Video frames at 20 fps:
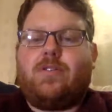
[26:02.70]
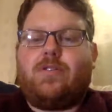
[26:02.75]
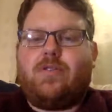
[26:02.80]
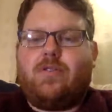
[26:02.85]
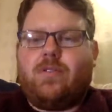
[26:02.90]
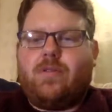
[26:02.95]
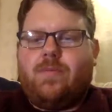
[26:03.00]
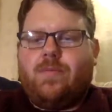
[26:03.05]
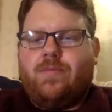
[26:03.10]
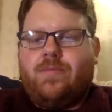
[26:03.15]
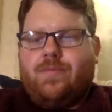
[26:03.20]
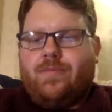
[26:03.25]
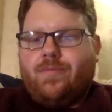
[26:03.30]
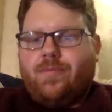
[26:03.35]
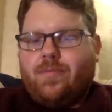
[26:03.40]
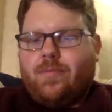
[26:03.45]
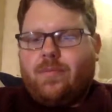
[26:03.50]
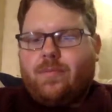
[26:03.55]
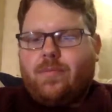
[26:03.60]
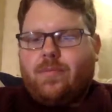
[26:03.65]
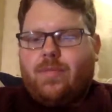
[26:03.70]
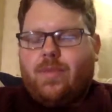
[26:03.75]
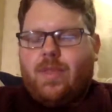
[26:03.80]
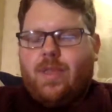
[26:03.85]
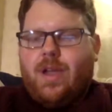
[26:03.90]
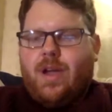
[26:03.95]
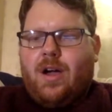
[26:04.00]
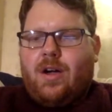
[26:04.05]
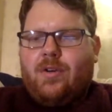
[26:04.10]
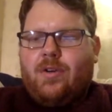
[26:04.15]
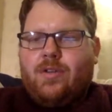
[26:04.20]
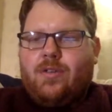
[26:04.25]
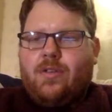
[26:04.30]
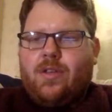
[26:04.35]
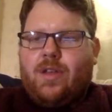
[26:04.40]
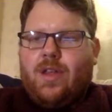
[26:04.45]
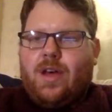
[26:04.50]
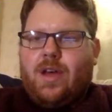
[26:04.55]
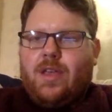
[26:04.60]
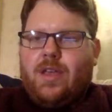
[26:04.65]
awesome. I also
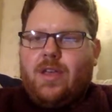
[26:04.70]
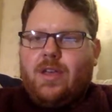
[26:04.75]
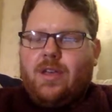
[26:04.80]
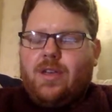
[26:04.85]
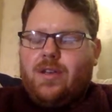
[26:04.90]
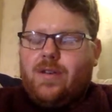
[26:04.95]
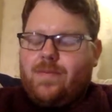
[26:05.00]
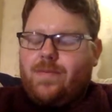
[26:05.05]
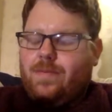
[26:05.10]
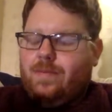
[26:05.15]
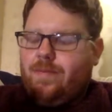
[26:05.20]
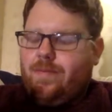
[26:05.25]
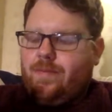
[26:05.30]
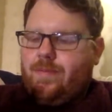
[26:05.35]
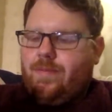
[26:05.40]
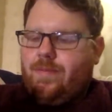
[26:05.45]
like Cara.